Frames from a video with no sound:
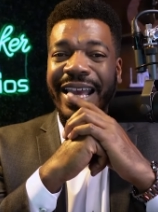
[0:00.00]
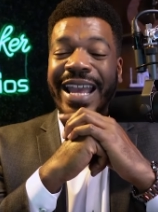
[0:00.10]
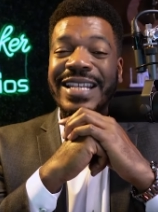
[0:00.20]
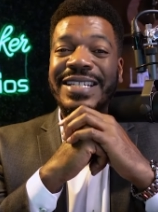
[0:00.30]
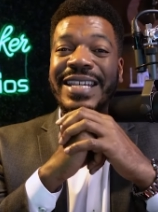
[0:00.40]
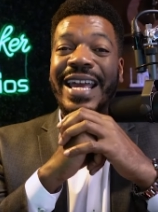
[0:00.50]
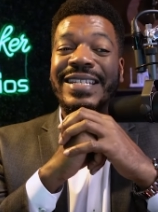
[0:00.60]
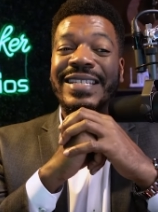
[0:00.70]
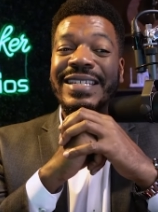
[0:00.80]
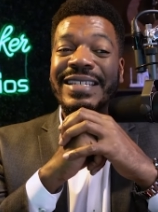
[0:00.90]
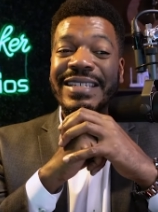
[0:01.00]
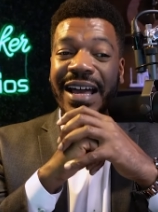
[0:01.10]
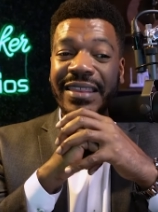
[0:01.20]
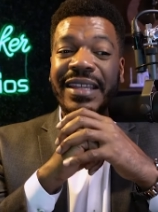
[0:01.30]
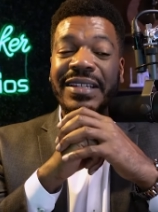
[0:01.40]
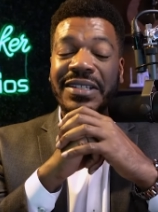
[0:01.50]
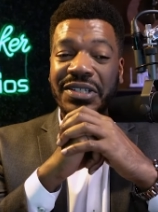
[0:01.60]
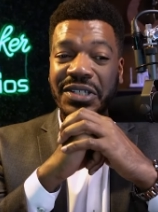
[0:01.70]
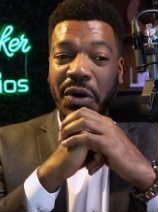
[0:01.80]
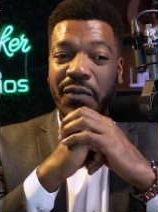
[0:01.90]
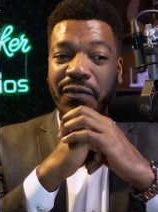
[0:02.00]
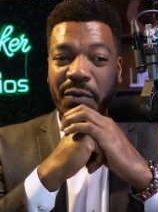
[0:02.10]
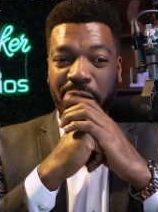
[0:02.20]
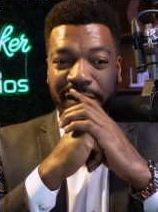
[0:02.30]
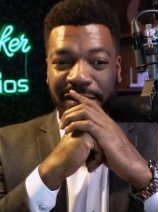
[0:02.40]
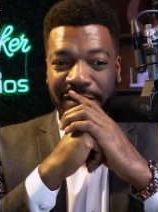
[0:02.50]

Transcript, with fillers: And she has nothing to show for it.